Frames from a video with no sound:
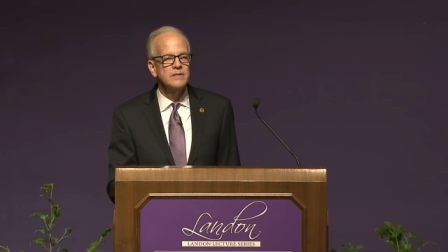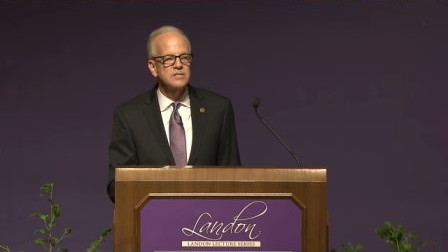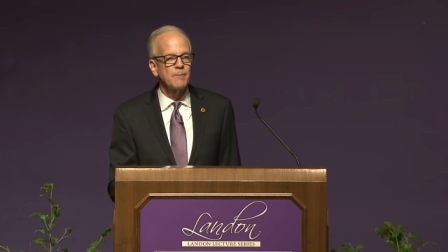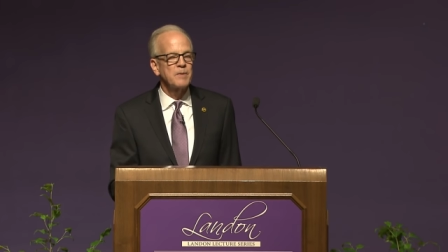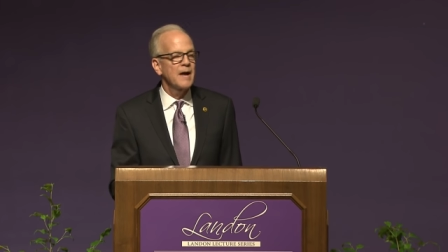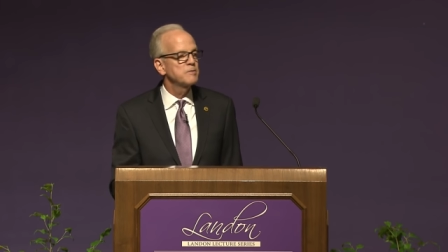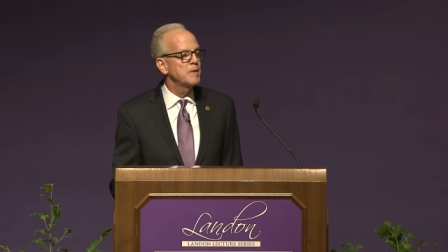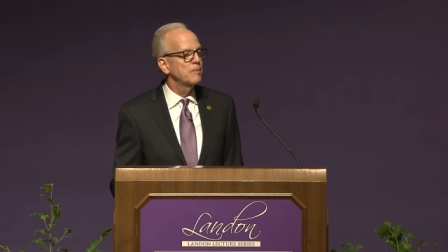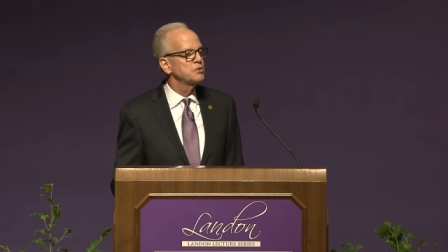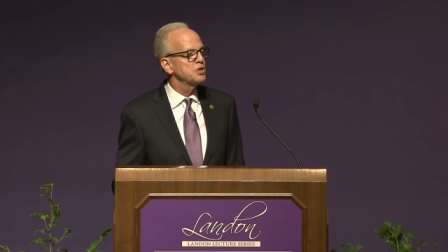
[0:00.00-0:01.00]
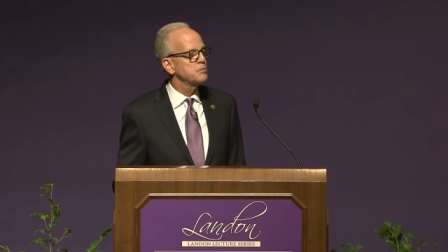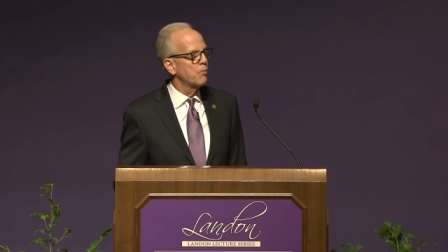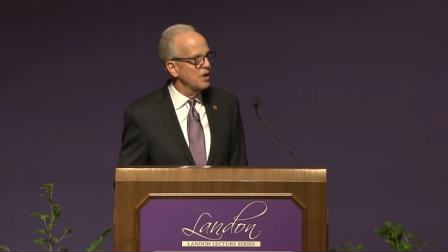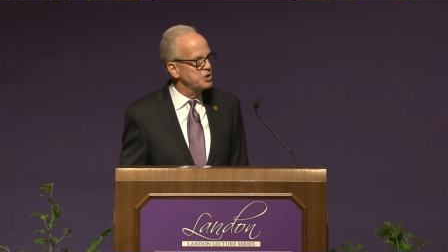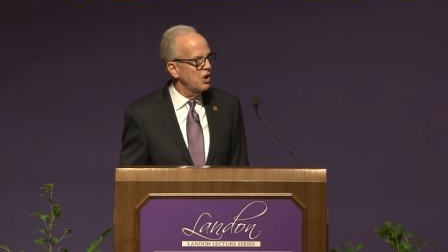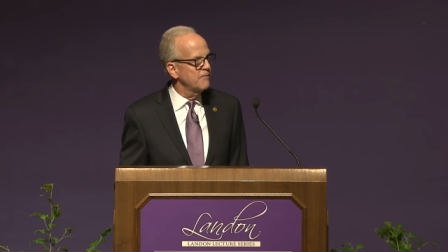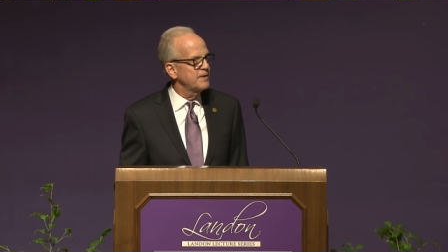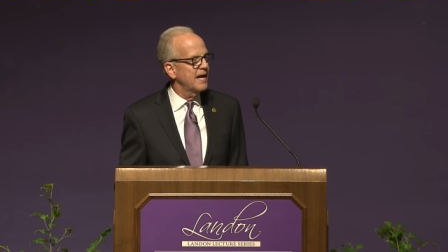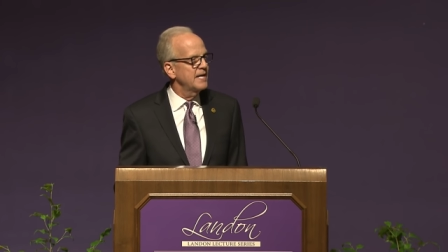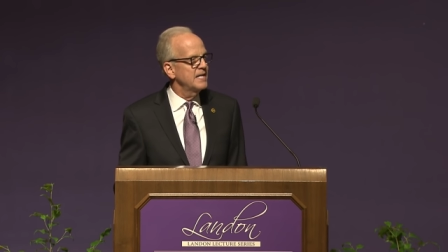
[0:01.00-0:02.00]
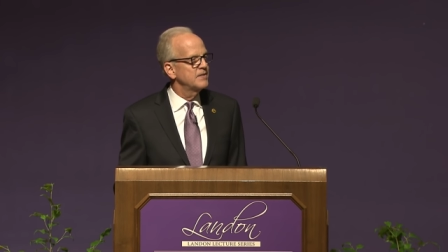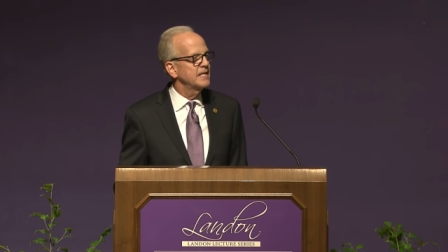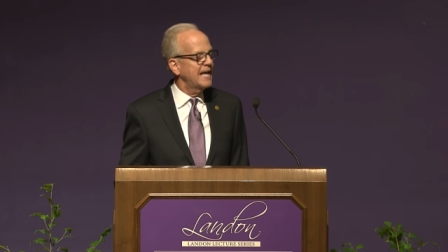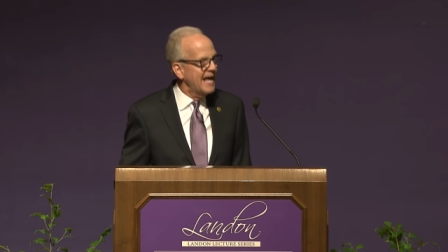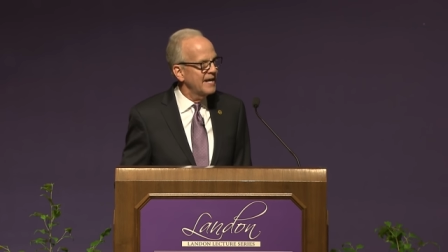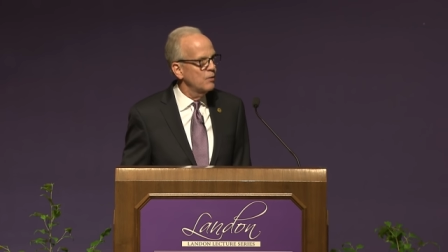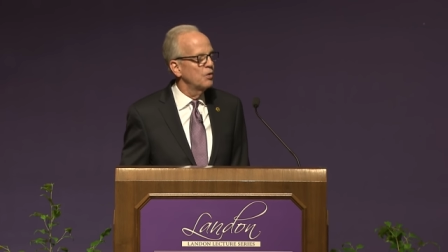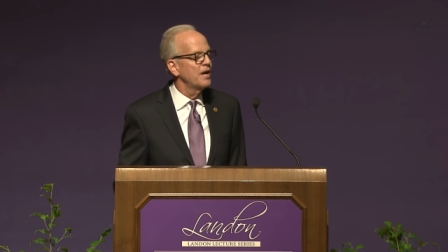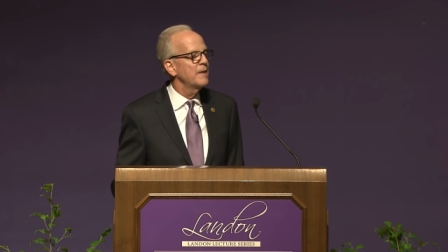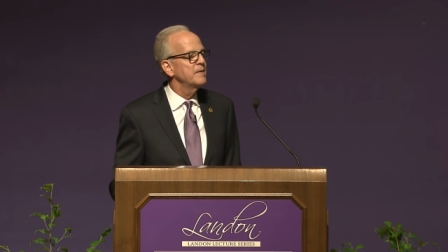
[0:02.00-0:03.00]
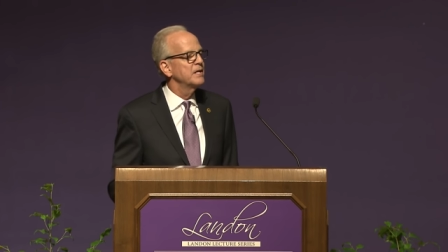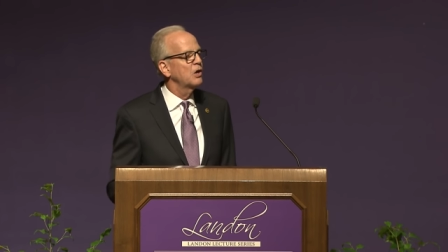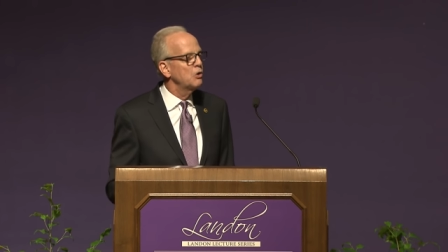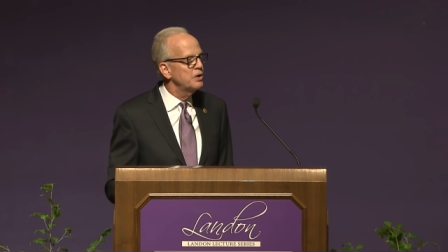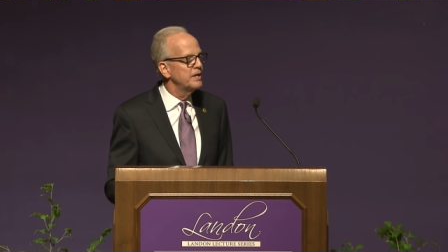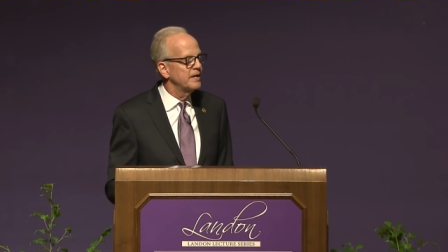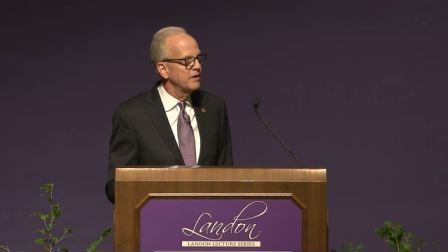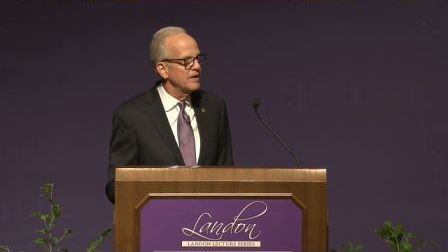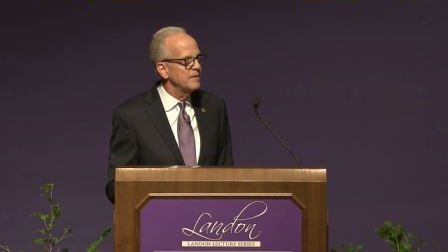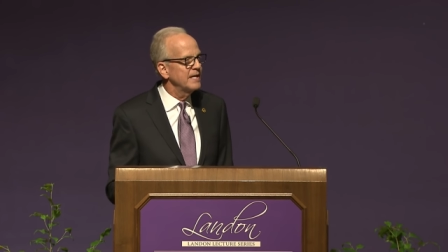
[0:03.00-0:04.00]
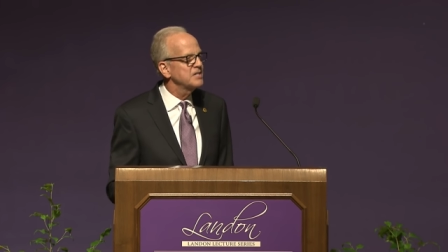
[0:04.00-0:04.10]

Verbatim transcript: Sometimes people just brush off the idea that Canada will not be included in an agreement.